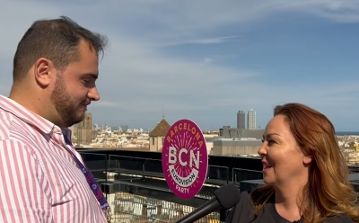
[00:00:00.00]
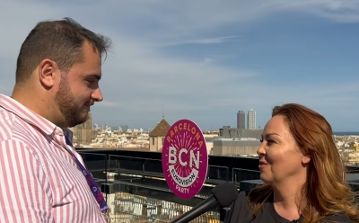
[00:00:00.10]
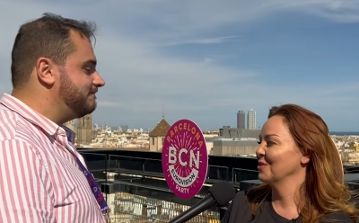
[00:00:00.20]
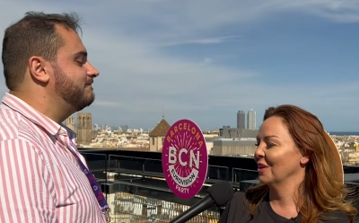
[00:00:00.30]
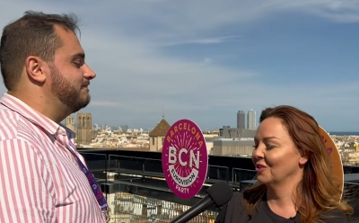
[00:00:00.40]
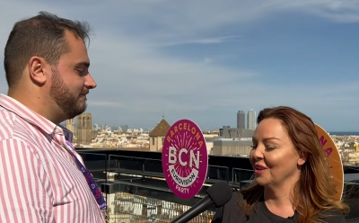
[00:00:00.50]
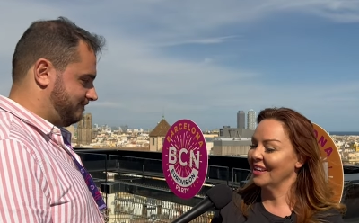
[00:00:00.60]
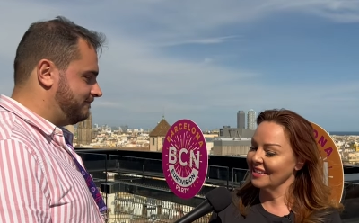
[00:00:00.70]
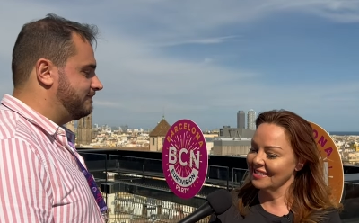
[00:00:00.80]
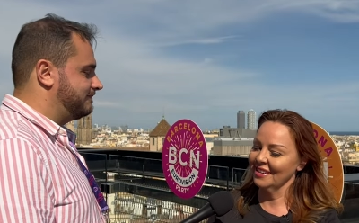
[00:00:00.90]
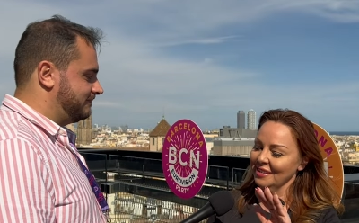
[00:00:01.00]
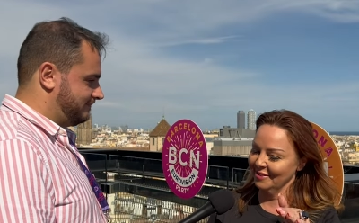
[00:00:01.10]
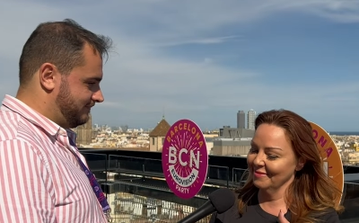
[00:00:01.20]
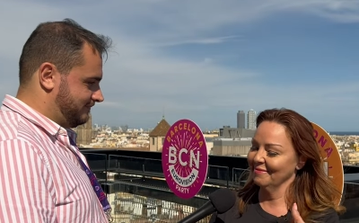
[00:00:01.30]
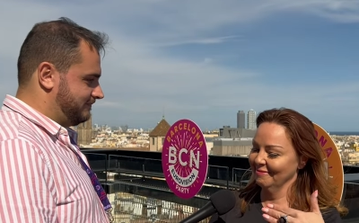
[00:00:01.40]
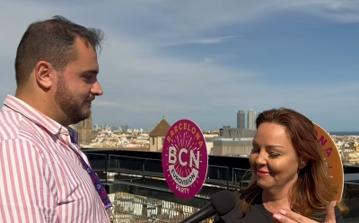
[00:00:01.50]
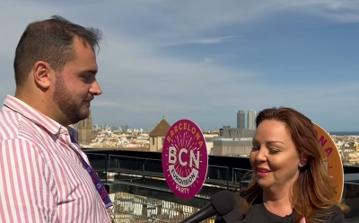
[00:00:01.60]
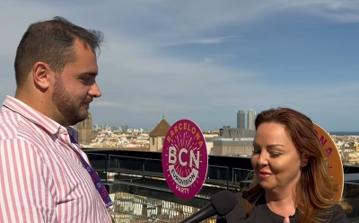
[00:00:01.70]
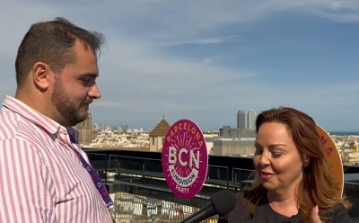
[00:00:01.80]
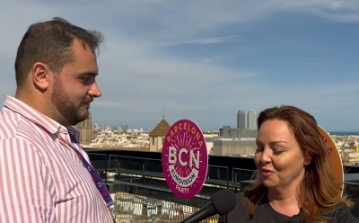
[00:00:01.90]
Speaker 1: I would not do, at least not
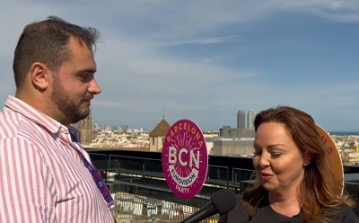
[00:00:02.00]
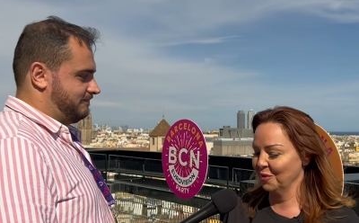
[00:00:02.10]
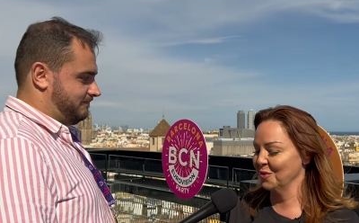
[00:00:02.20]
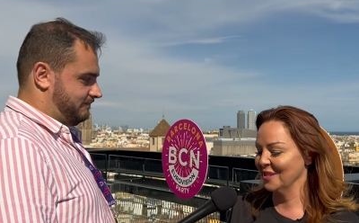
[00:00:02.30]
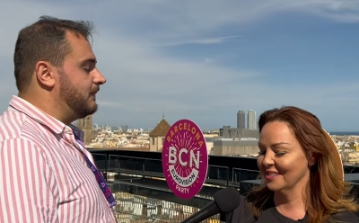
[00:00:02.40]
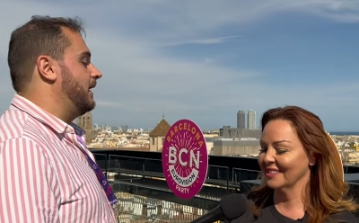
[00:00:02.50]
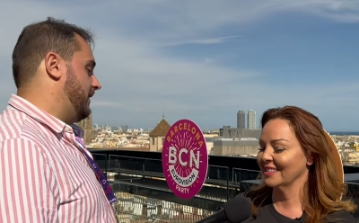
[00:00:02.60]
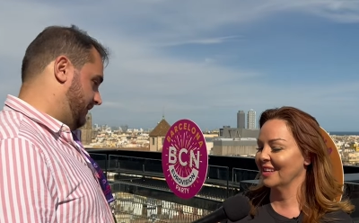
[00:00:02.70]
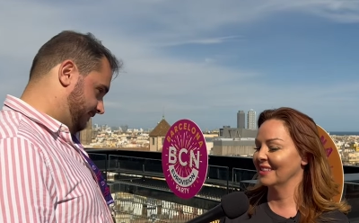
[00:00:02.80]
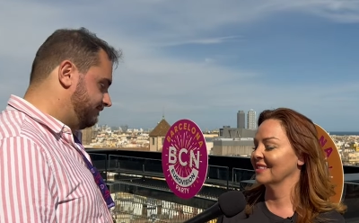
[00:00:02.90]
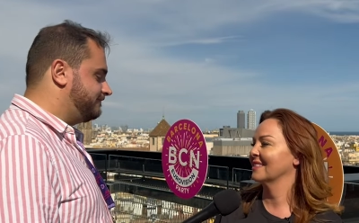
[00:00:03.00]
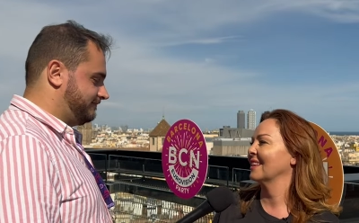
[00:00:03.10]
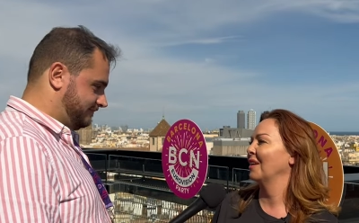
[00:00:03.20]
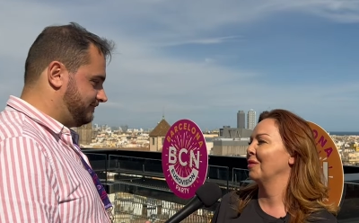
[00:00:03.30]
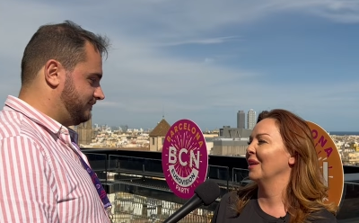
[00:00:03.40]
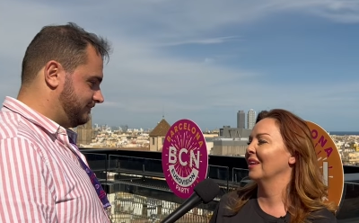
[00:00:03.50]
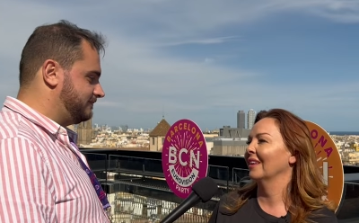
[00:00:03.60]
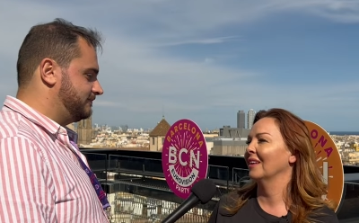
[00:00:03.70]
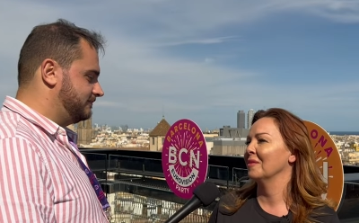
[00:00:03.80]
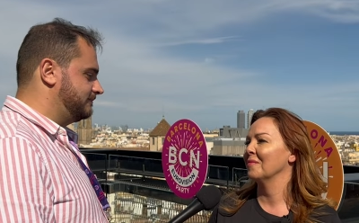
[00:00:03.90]
the first few years. I
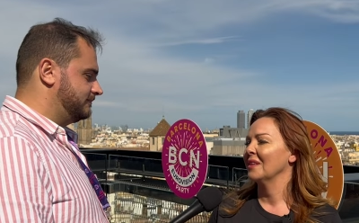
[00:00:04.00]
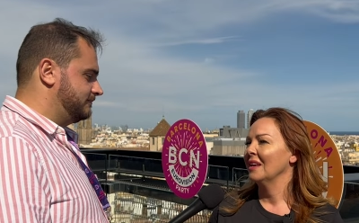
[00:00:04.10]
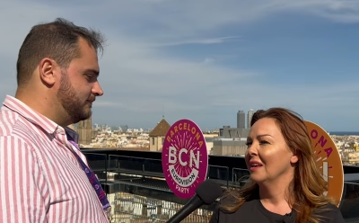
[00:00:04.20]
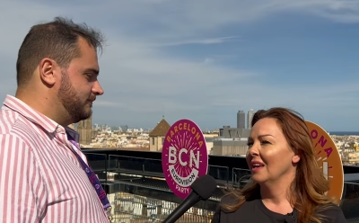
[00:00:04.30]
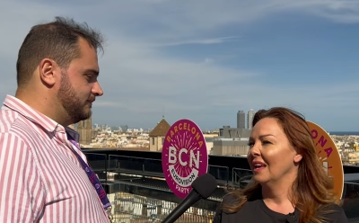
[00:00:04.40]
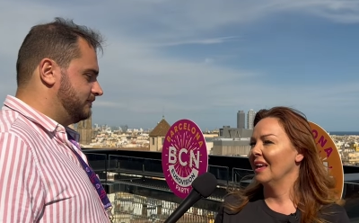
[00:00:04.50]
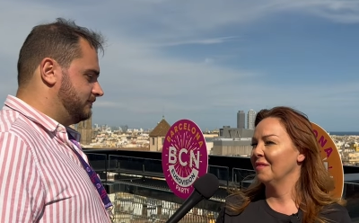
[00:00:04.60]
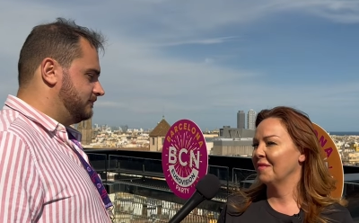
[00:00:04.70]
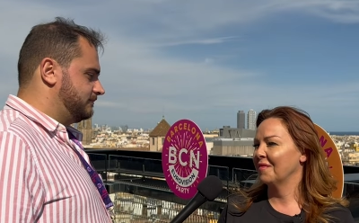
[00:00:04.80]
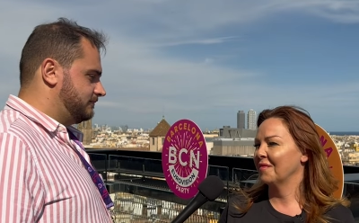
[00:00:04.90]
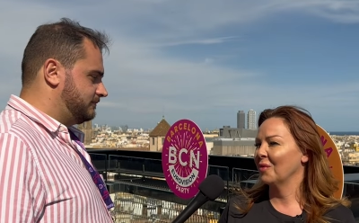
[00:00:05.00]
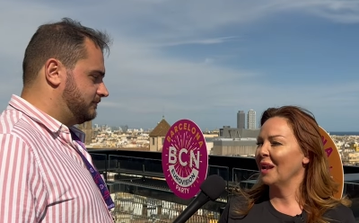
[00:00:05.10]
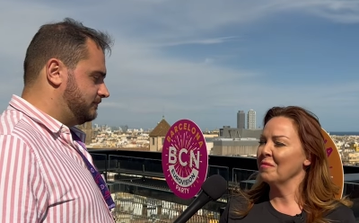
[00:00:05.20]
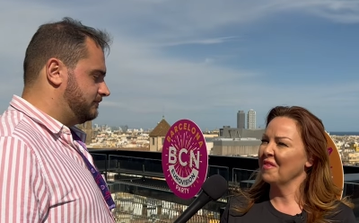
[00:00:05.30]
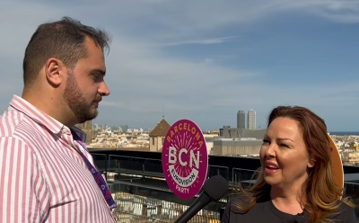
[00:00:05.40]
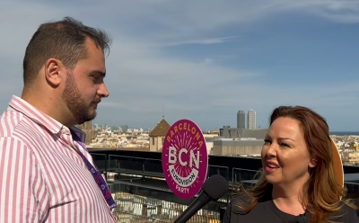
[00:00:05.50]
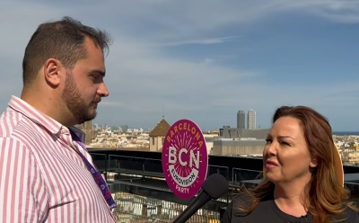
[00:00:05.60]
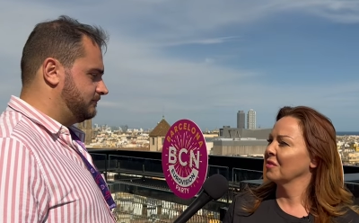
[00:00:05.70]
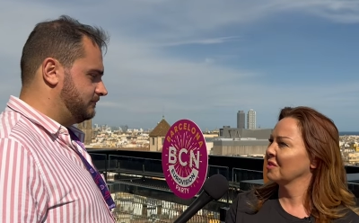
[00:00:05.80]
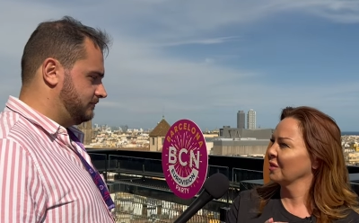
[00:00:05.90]
think if what I'm
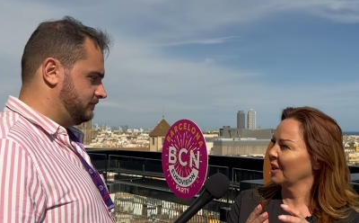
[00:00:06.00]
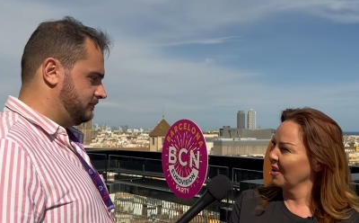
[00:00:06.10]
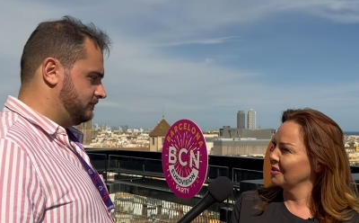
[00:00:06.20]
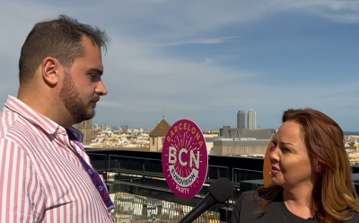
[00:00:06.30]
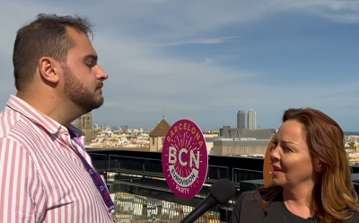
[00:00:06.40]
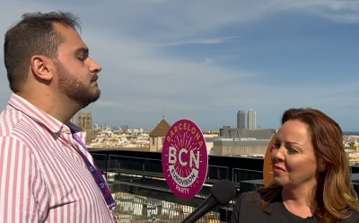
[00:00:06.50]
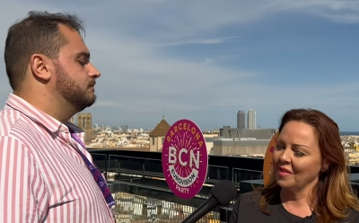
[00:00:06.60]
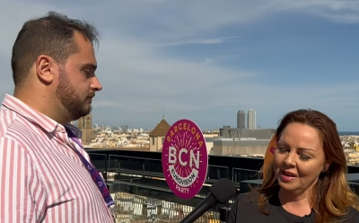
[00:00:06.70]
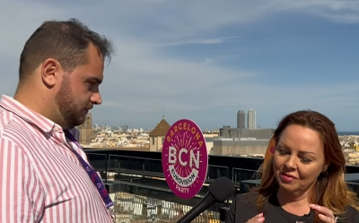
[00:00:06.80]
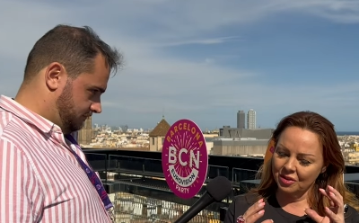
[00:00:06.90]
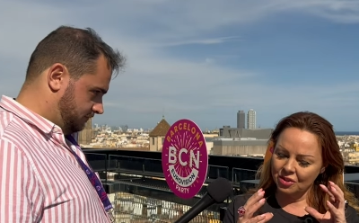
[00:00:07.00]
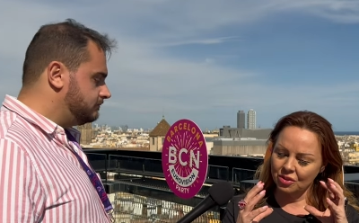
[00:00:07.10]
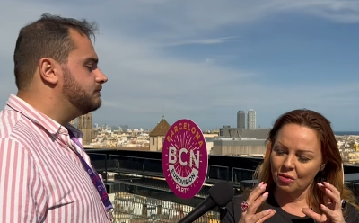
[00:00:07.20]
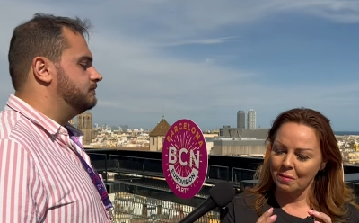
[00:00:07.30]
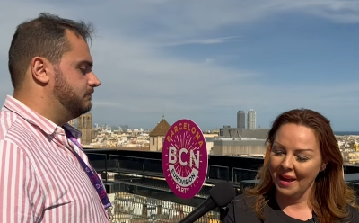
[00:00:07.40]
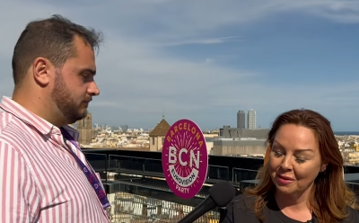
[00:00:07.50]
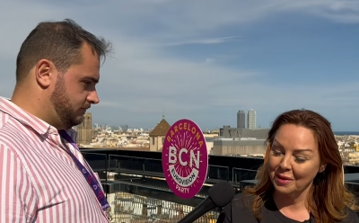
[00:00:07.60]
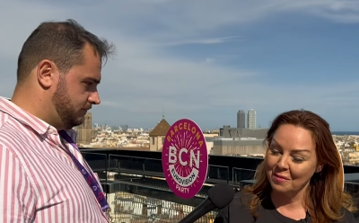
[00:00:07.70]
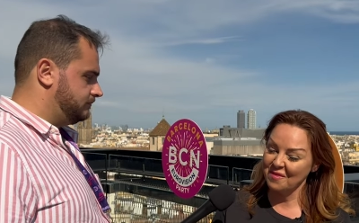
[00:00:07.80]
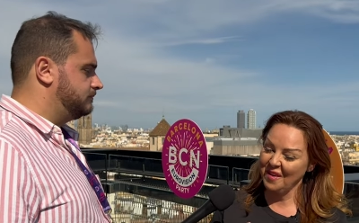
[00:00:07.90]
fighting for is for the country, I'm fighting for us to go back,
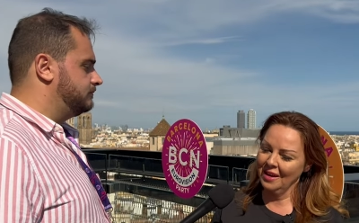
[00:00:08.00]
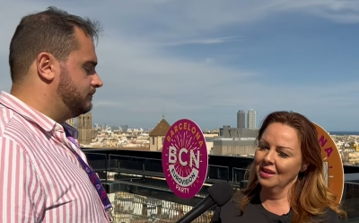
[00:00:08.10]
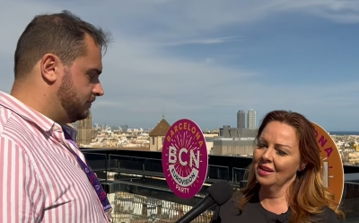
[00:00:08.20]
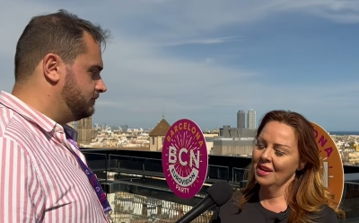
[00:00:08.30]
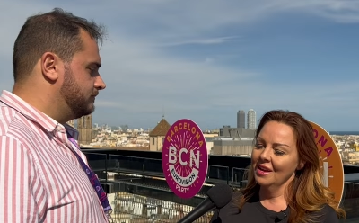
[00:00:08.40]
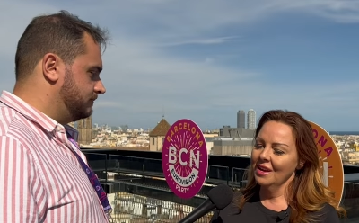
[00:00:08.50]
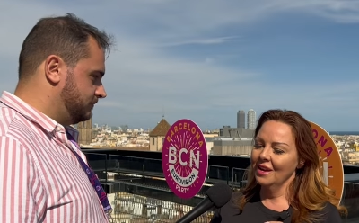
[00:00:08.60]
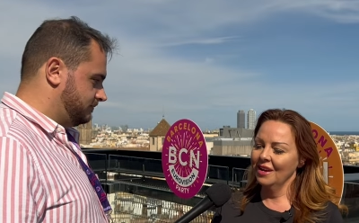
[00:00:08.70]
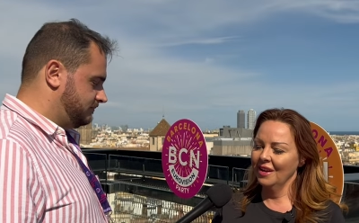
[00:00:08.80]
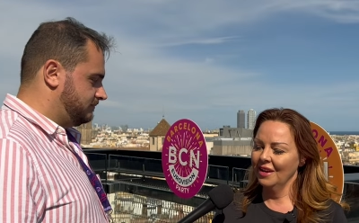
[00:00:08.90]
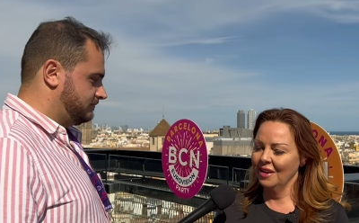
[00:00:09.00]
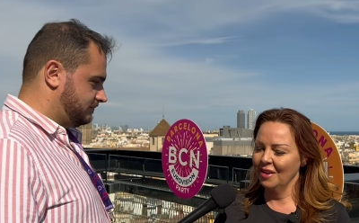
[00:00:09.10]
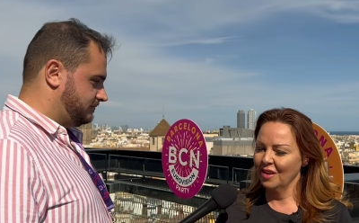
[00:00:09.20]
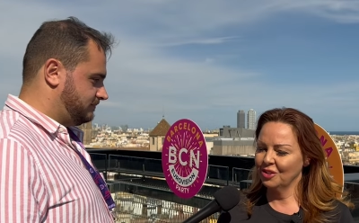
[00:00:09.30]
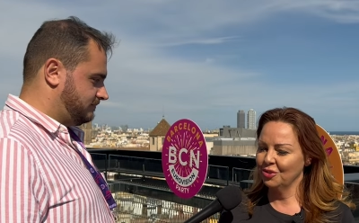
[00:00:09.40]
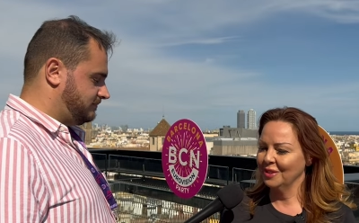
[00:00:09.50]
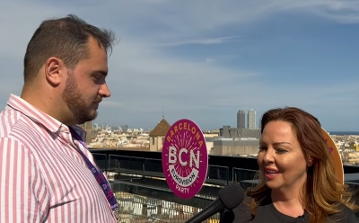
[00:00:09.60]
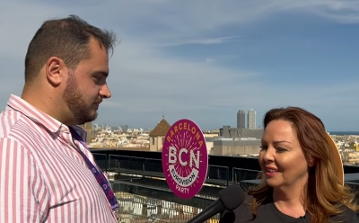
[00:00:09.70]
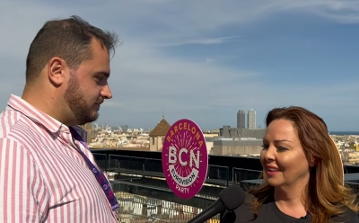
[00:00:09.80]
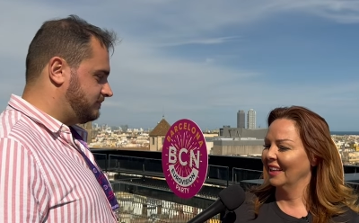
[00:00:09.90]
but I'm fighting to
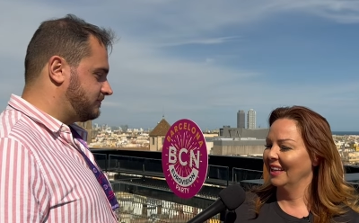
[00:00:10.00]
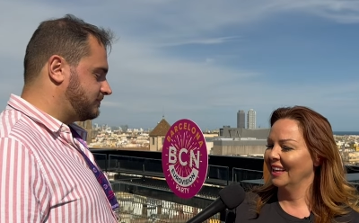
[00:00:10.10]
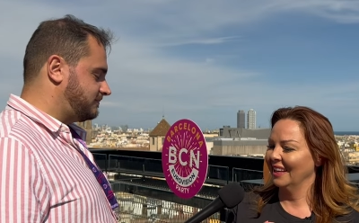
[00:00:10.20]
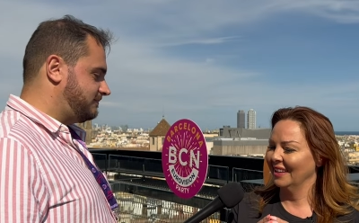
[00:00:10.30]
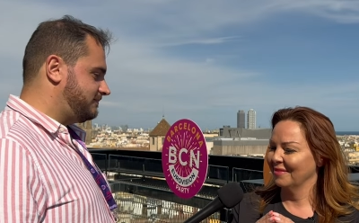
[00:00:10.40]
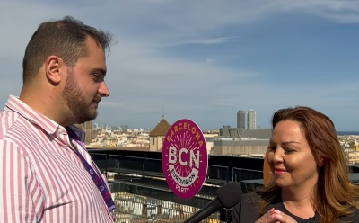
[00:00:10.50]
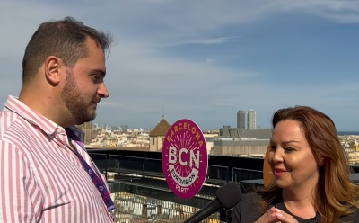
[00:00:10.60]
get the